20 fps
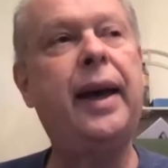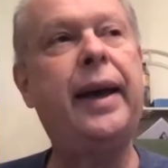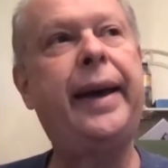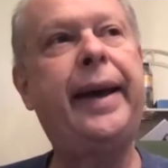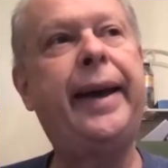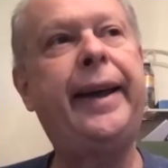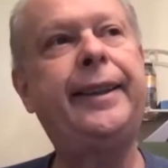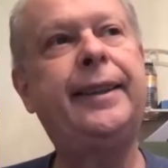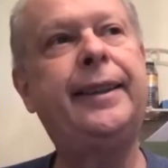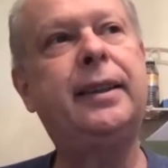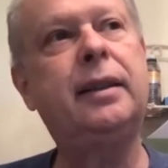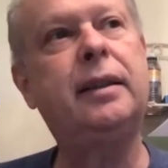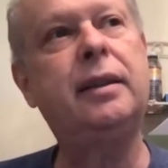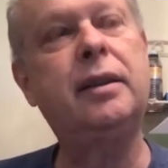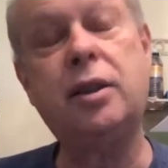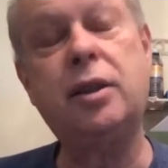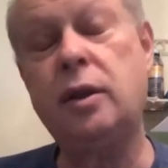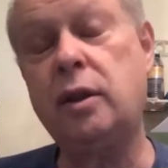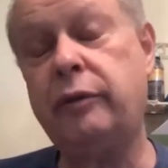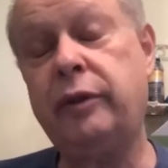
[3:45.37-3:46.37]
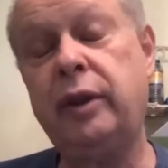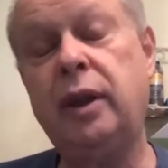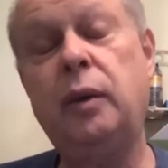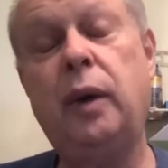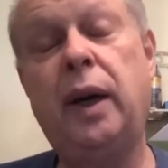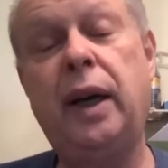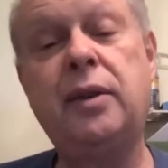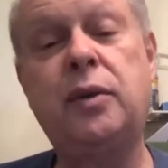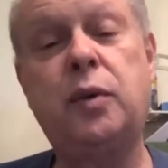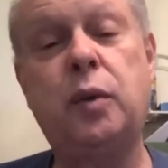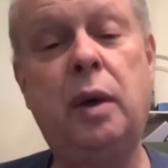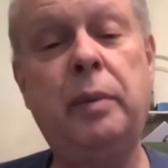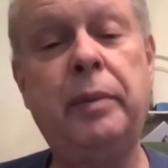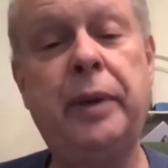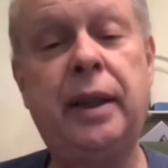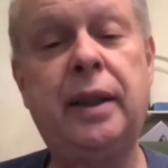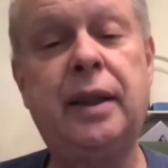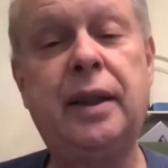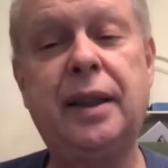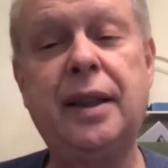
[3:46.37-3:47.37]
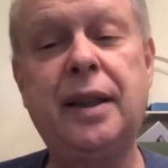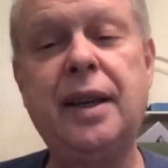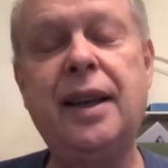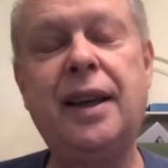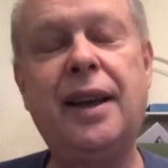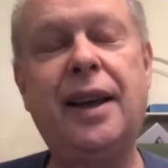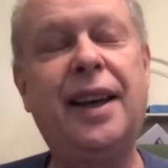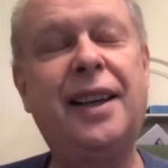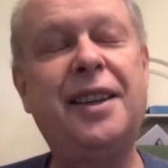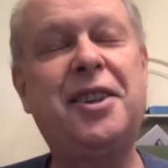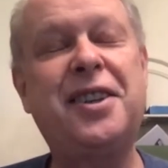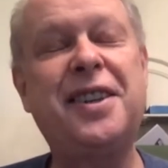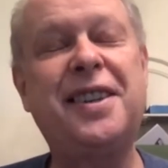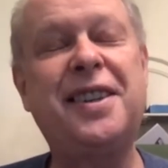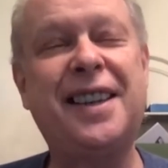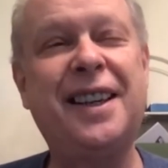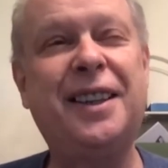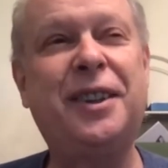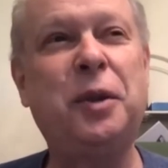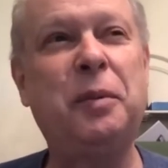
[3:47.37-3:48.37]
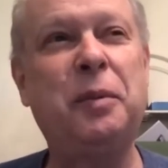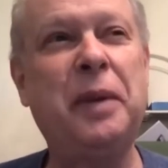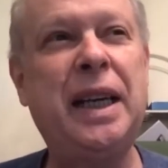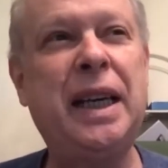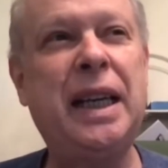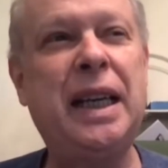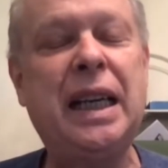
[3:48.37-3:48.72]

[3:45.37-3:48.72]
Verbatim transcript: And she was a very wise woman. And she said to me,